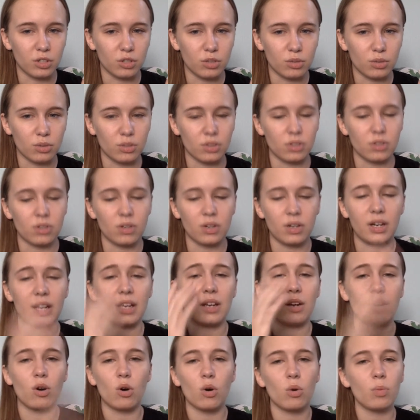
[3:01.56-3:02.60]
towards her. And I
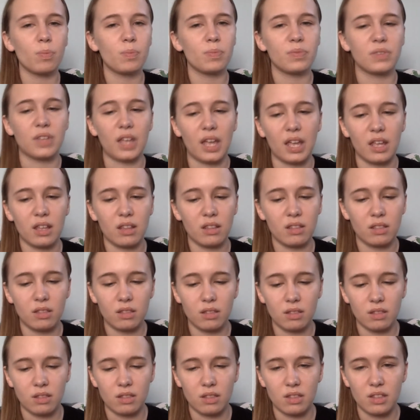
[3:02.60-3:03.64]
hope that
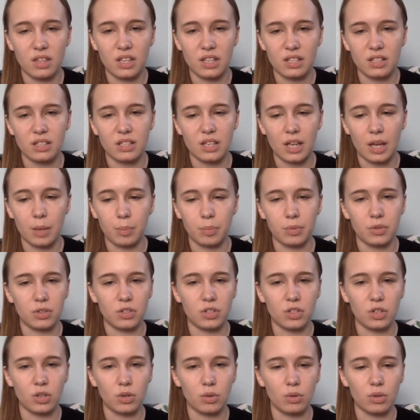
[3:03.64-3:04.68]
this
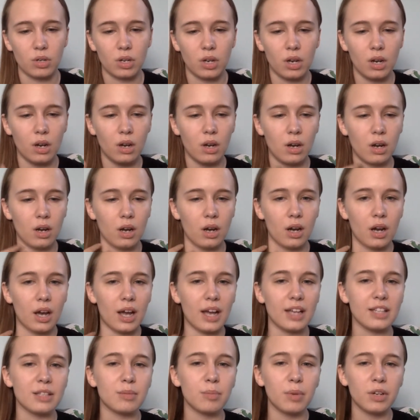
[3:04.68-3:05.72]
episode,
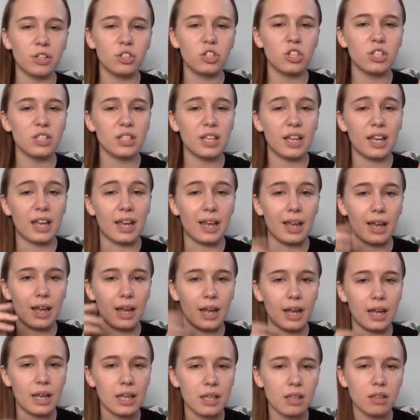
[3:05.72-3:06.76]
as much as I
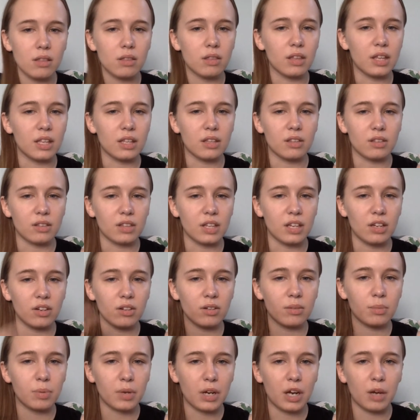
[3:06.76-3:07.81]
hate, like, they
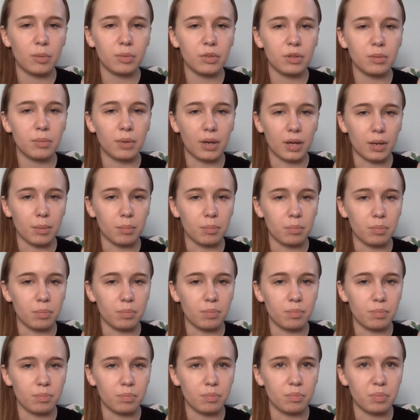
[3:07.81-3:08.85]
are probably my
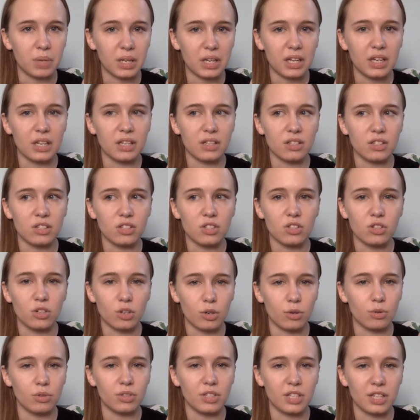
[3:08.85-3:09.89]
biggest
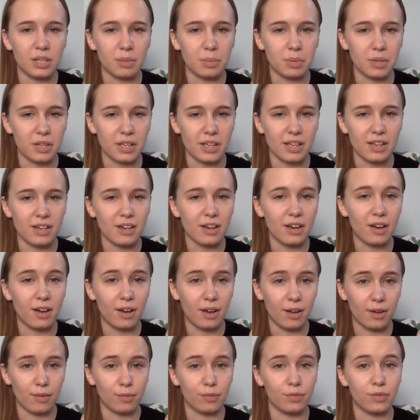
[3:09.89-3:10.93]
no TP
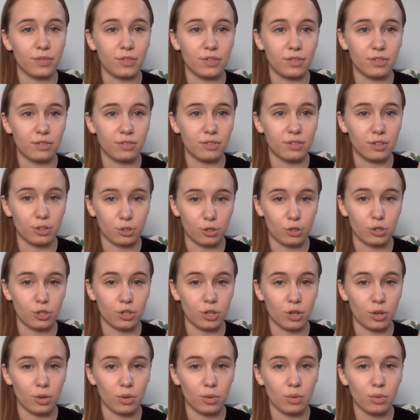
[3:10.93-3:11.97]
of the
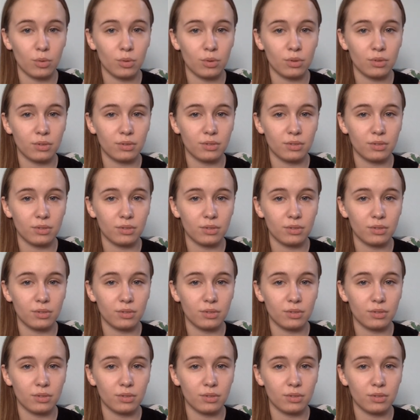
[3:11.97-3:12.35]
show,